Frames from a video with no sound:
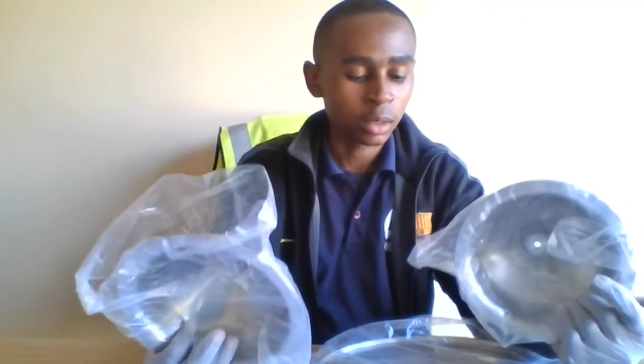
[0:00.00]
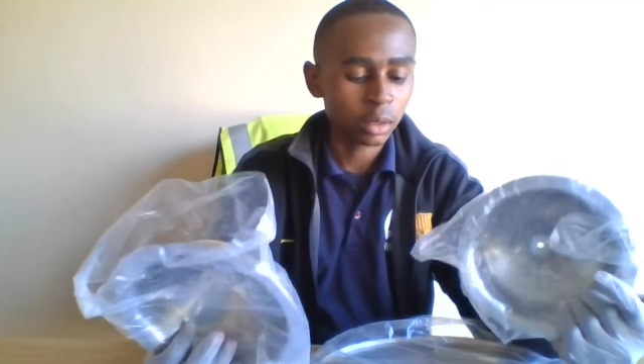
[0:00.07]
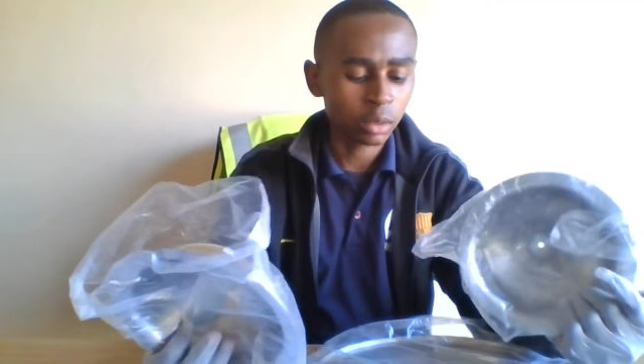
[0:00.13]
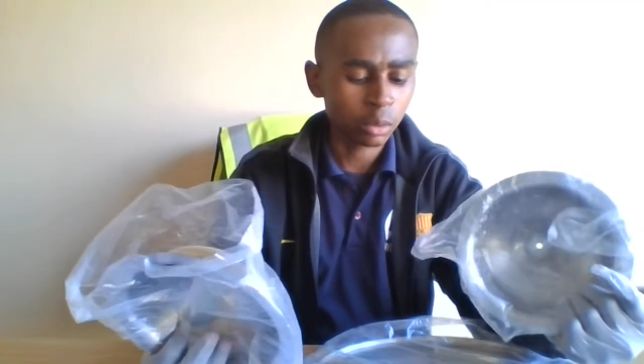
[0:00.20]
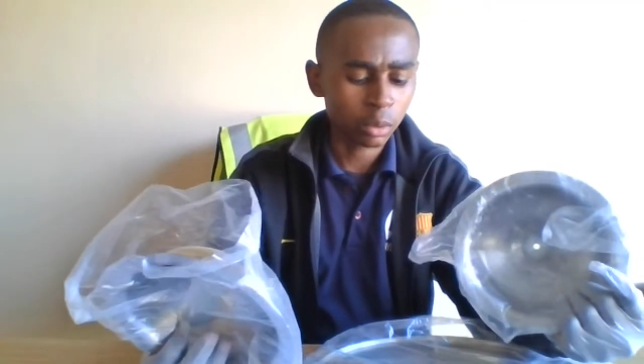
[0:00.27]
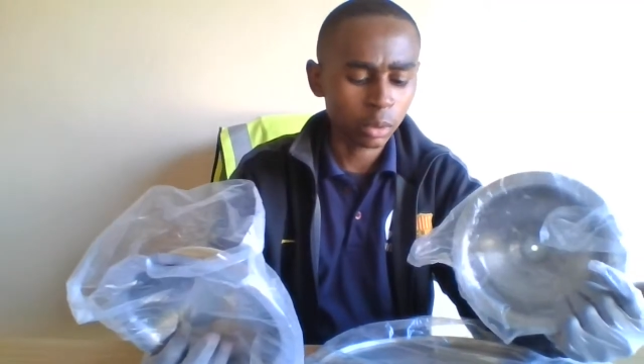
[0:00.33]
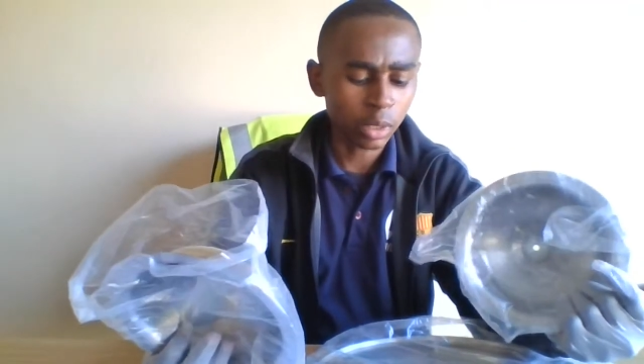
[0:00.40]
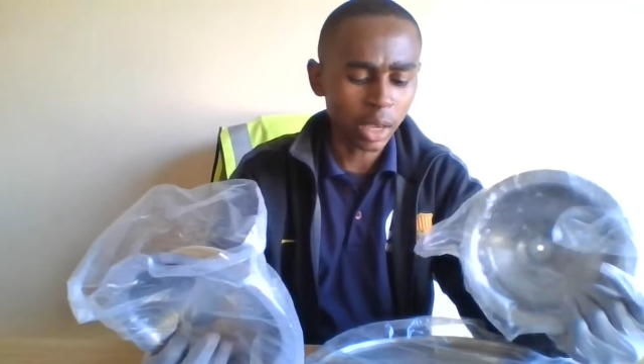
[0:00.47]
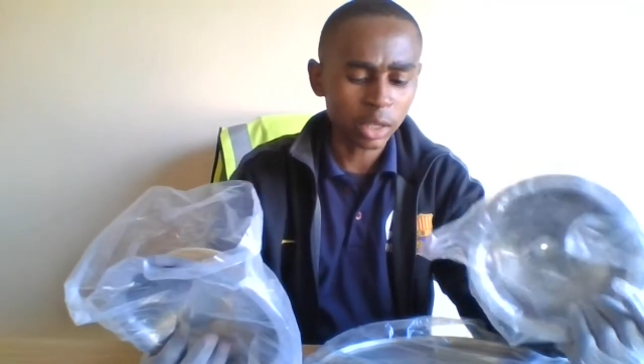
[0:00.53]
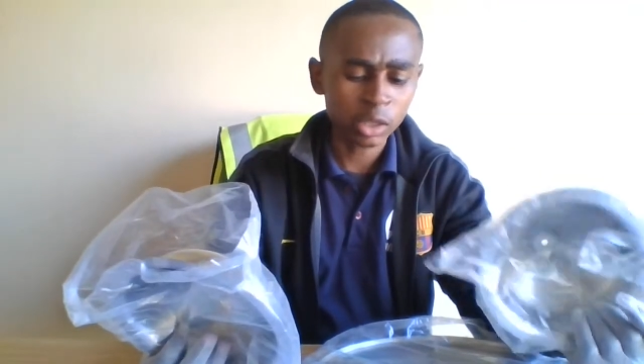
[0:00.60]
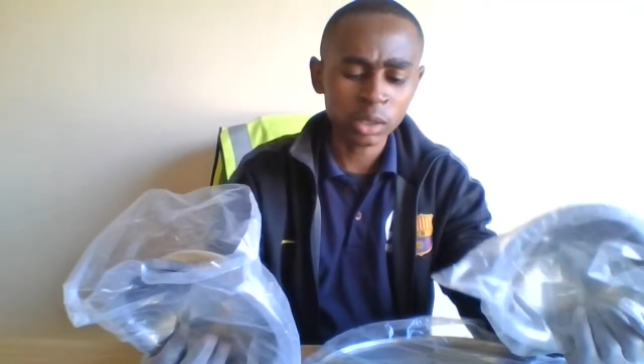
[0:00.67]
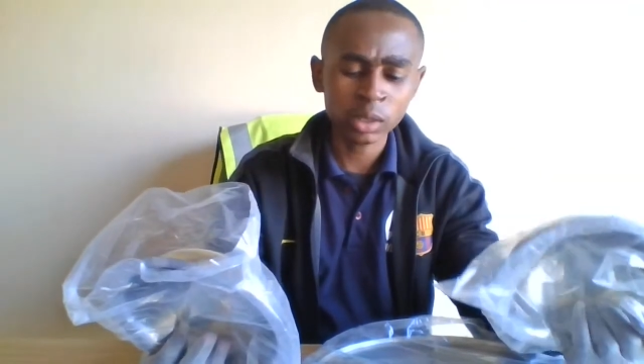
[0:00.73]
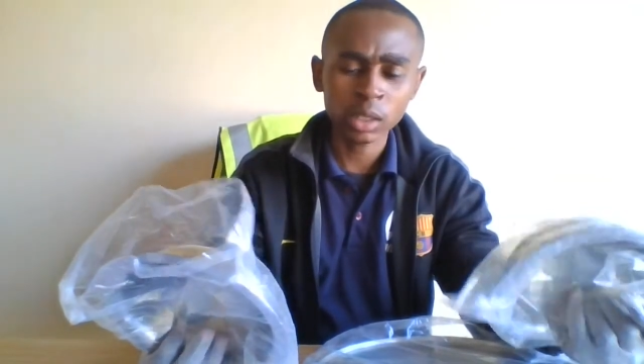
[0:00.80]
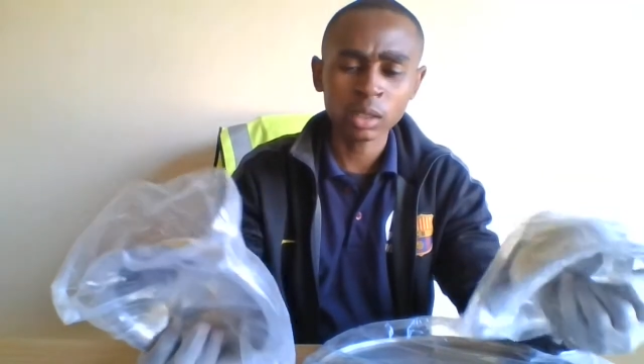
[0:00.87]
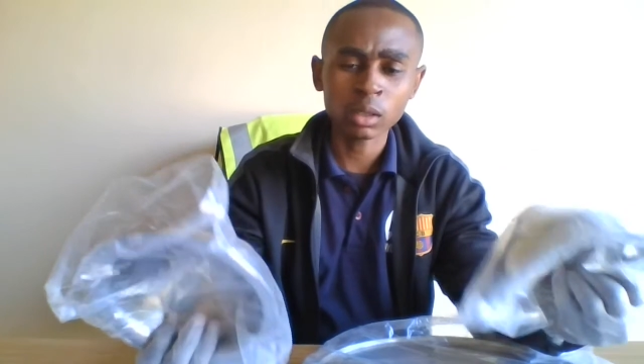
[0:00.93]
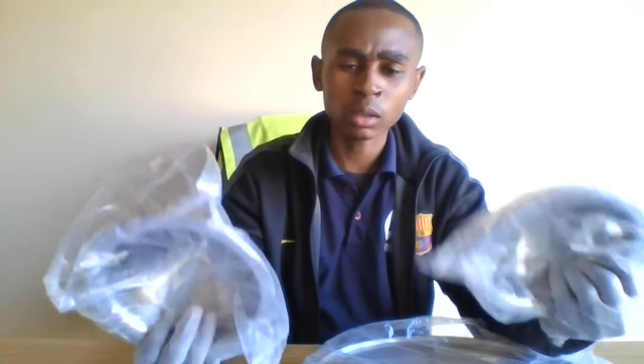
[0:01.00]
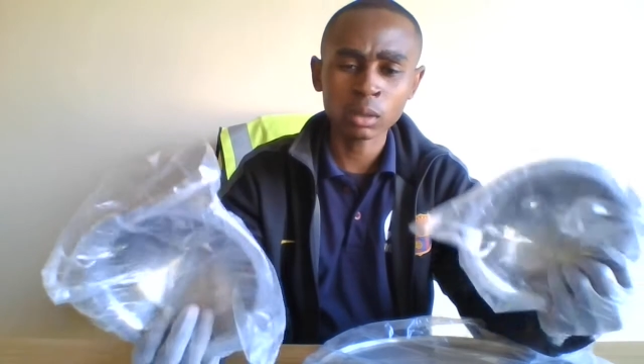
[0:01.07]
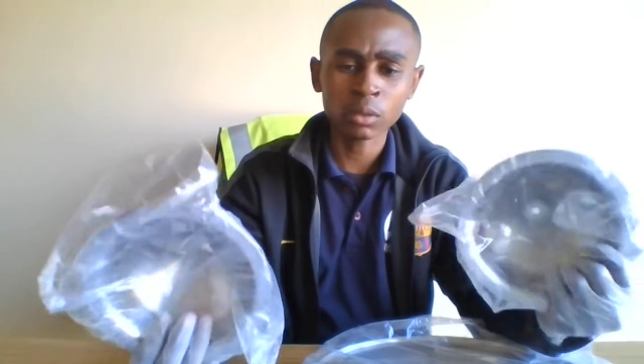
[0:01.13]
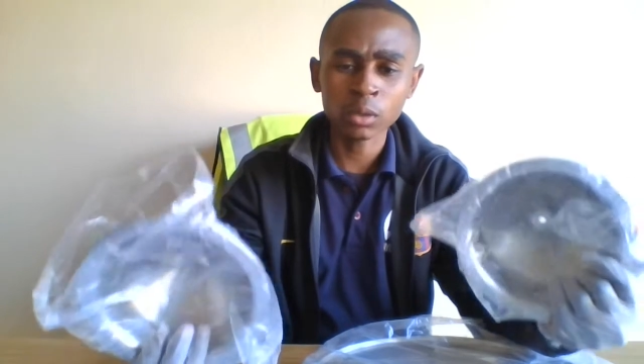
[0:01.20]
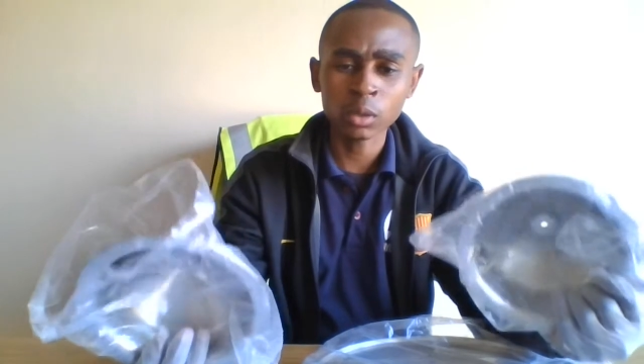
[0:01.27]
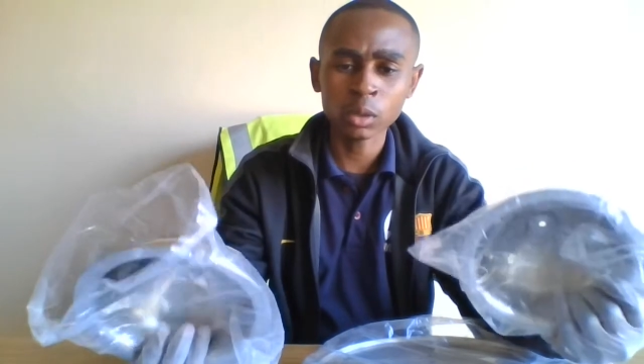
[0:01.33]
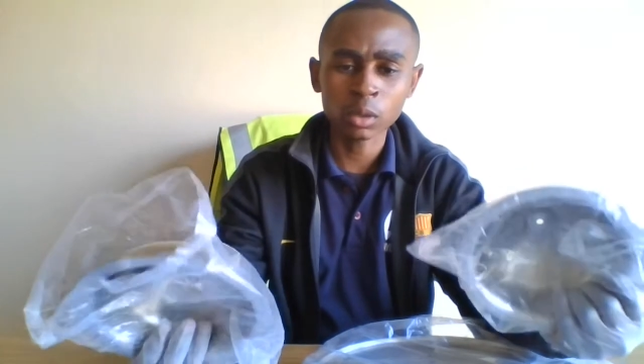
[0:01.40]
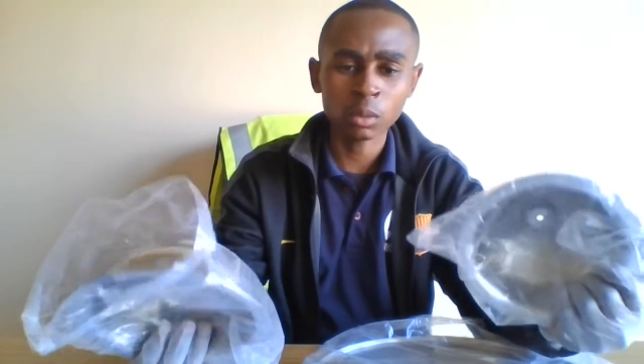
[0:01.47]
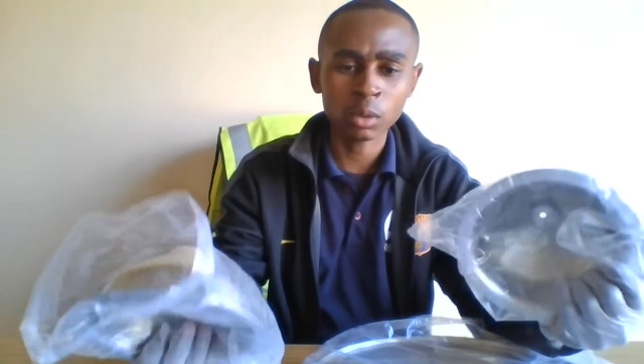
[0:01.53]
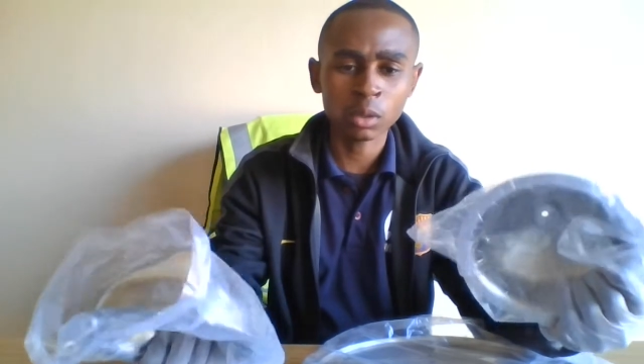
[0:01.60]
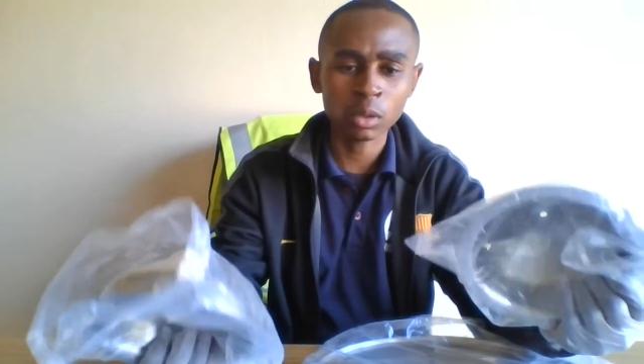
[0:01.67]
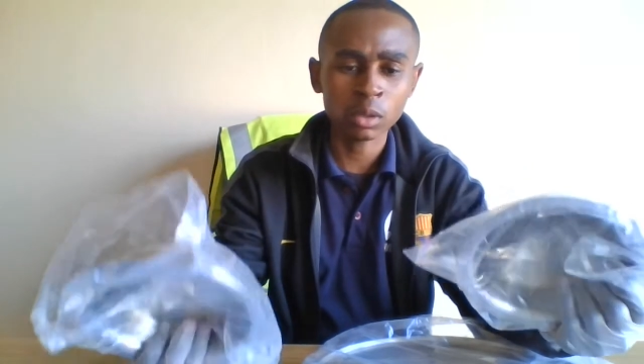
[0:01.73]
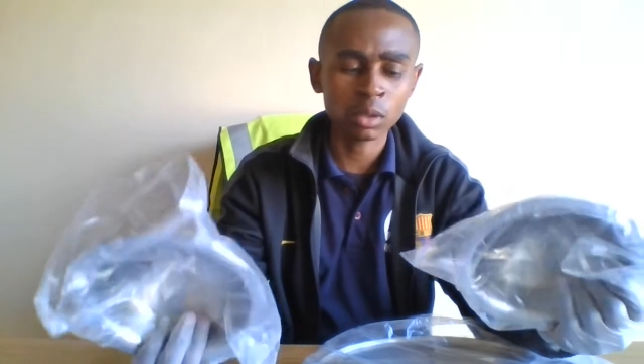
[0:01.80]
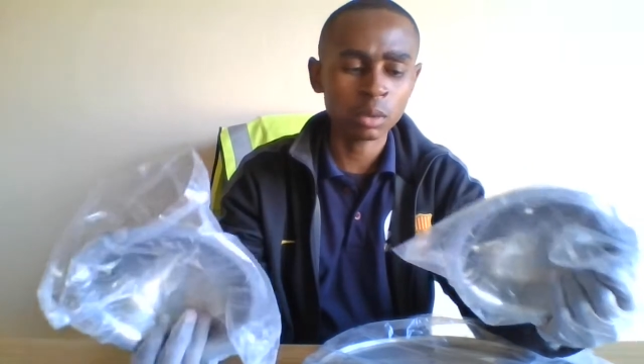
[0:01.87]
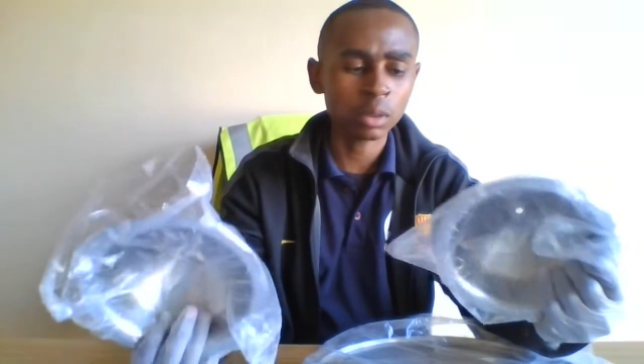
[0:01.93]
you will actually get confused
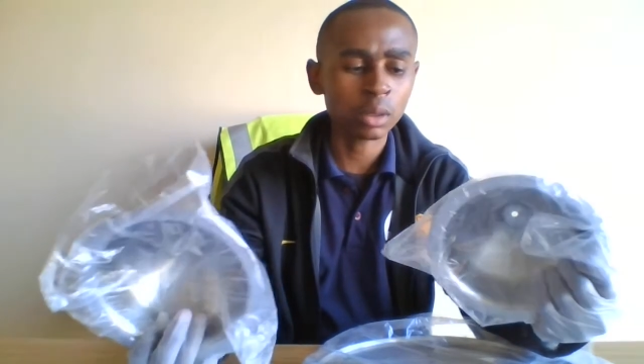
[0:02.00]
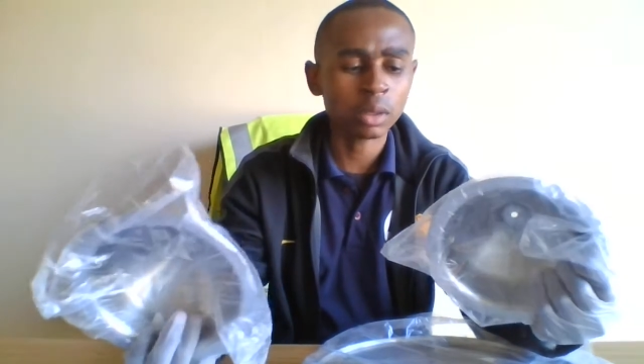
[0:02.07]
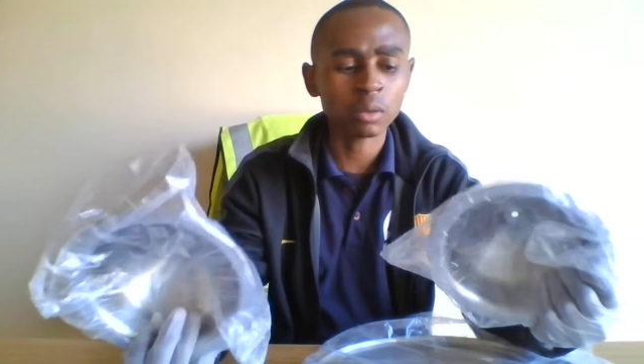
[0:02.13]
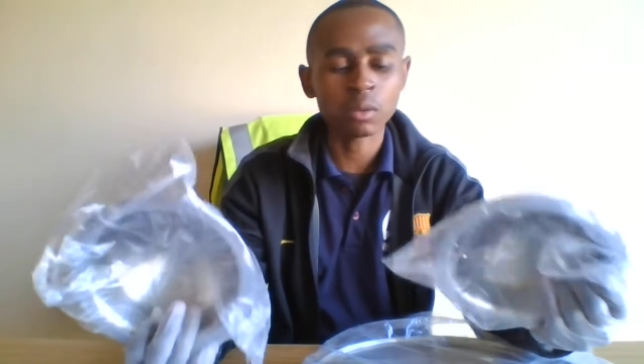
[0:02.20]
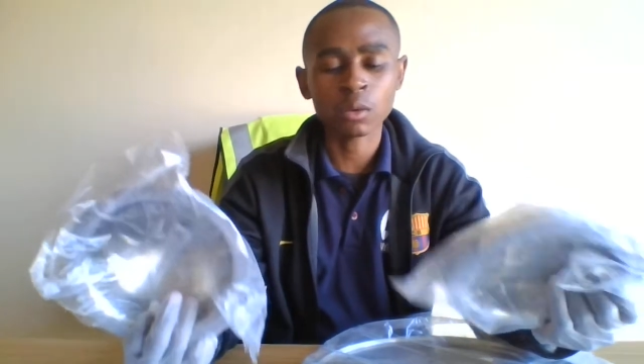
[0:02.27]
because you're looking